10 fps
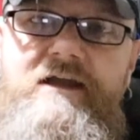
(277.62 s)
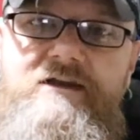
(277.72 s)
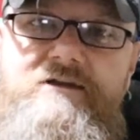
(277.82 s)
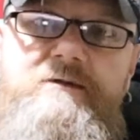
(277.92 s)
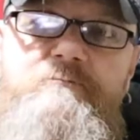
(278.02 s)

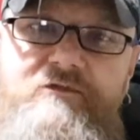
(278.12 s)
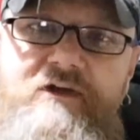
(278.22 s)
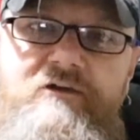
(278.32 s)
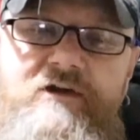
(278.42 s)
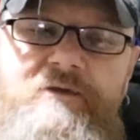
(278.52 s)
in
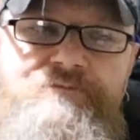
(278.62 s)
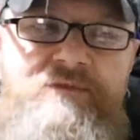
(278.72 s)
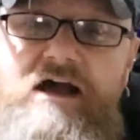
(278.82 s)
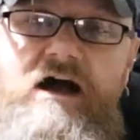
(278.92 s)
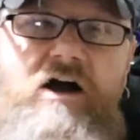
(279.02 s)
Bavaria.
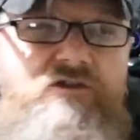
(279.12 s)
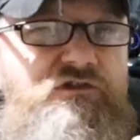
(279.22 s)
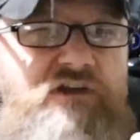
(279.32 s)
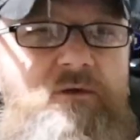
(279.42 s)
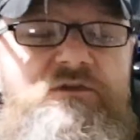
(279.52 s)
I'll
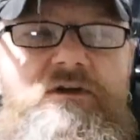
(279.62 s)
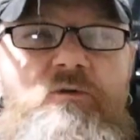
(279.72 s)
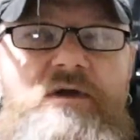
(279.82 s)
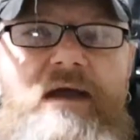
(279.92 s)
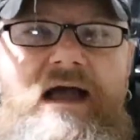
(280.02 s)
just go into a
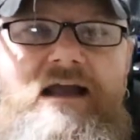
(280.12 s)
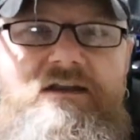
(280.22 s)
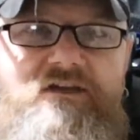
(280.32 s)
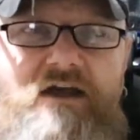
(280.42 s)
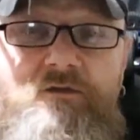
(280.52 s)
little bit about
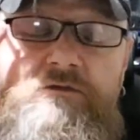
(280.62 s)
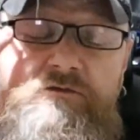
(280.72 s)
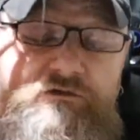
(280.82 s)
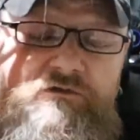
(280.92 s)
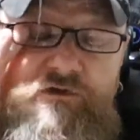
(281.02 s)
Hallertau.